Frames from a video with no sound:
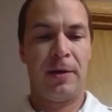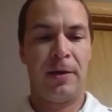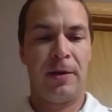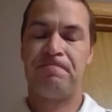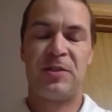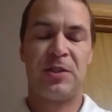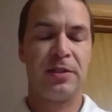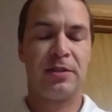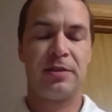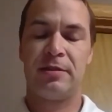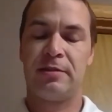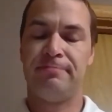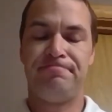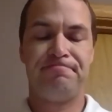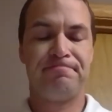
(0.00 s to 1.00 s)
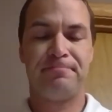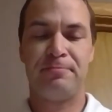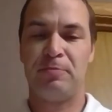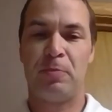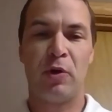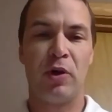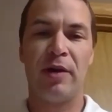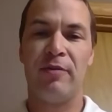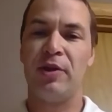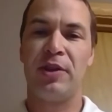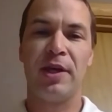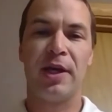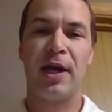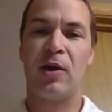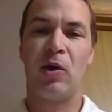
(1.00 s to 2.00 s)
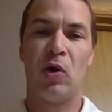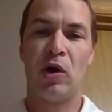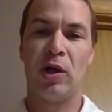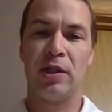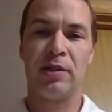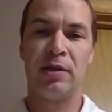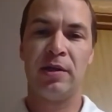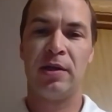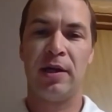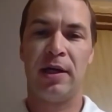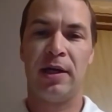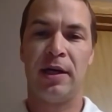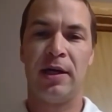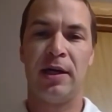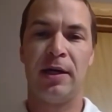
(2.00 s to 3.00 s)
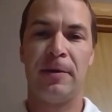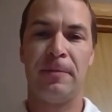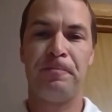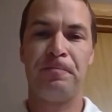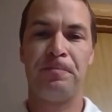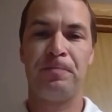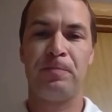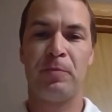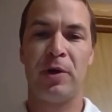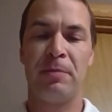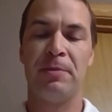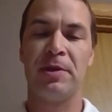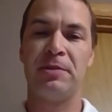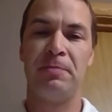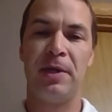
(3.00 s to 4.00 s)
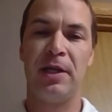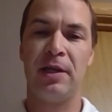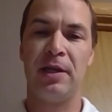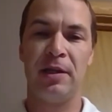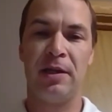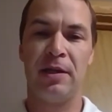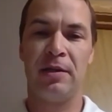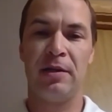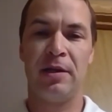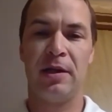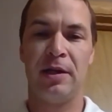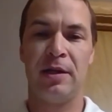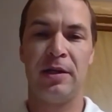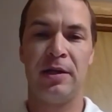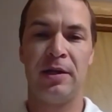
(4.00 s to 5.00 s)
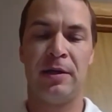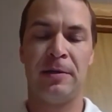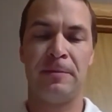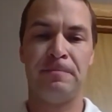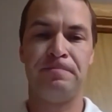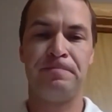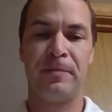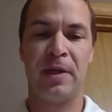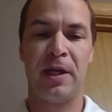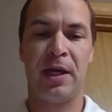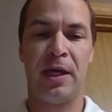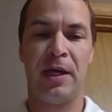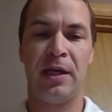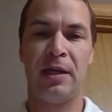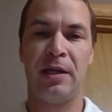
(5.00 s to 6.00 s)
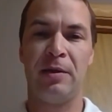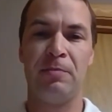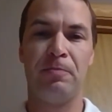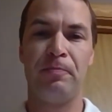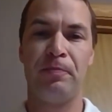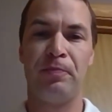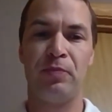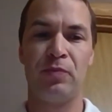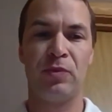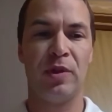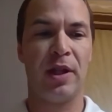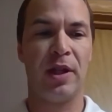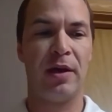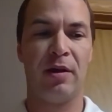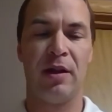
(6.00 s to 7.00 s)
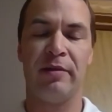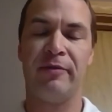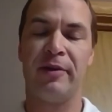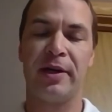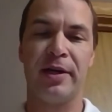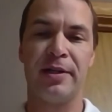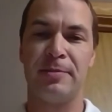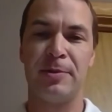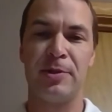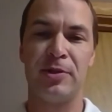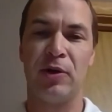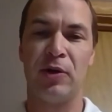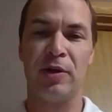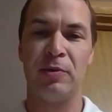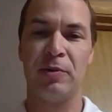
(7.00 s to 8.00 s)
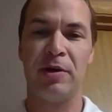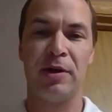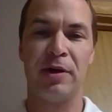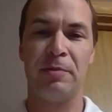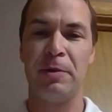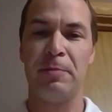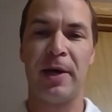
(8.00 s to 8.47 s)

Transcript: Just put everything on hold pretty much immediately and let all of our customers know that we were going to